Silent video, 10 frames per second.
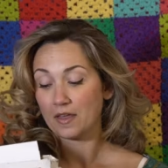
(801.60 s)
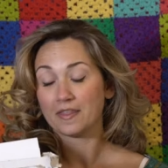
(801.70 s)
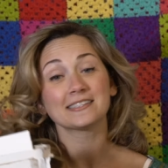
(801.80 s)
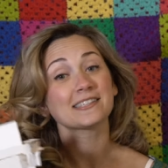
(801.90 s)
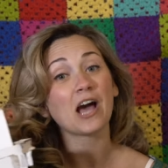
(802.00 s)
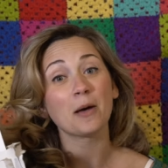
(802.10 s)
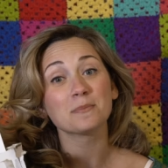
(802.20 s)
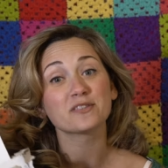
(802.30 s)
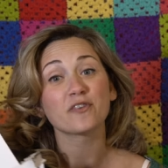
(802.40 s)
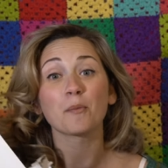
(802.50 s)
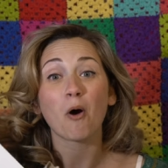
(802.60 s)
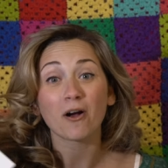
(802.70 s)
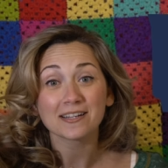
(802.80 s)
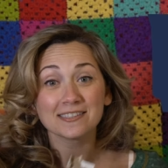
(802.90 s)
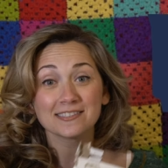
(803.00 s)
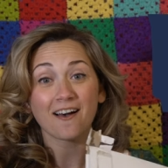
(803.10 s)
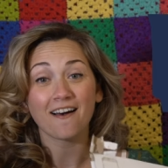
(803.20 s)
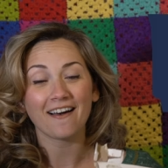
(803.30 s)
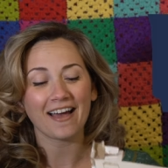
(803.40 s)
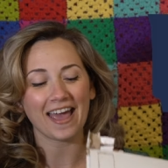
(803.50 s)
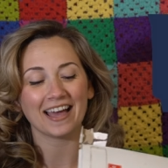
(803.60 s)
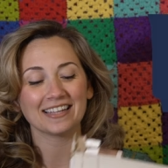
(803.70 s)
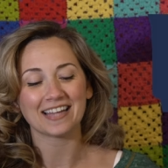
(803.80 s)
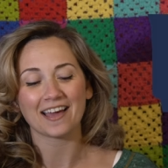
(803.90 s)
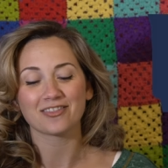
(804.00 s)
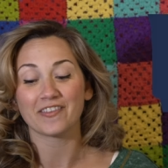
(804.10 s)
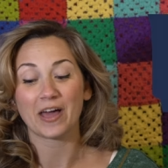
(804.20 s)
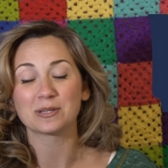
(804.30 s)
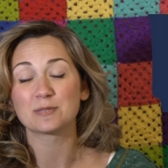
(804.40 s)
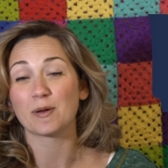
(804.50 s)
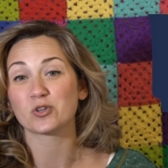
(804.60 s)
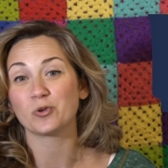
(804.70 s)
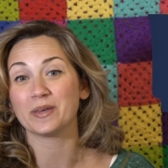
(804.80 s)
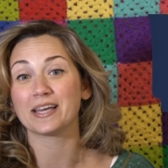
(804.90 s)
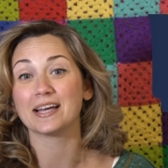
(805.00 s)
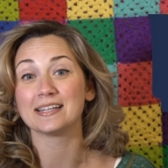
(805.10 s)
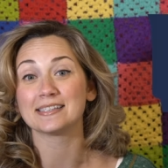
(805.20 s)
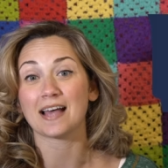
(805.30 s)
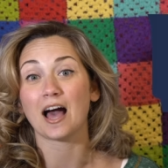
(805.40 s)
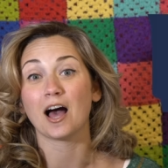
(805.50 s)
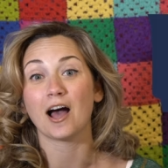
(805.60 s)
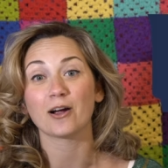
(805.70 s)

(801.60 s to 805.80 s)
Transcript: this comes from Arkansas and I thought that was special because uh,